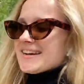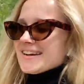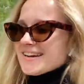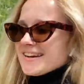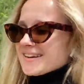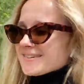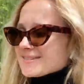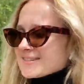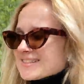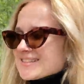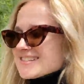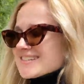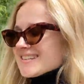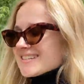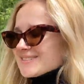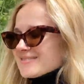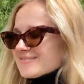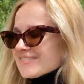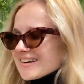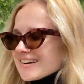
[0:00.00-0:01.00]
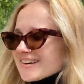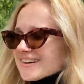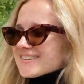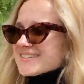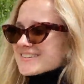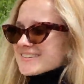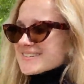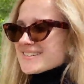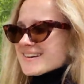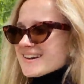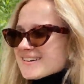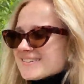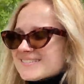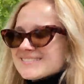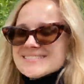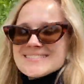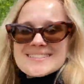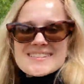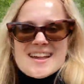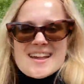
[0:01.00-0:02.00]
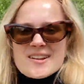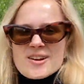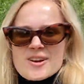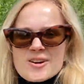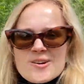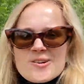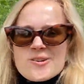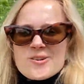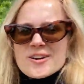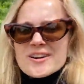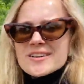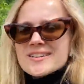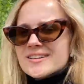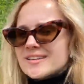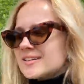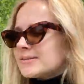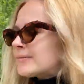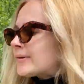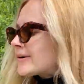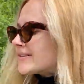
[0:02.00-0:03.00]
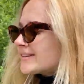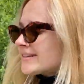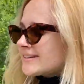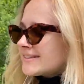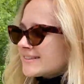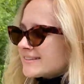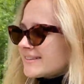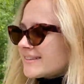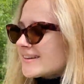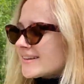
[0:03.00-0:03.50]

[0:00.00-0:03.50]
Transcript: I was just in my country now. I was like, oh, I really want it.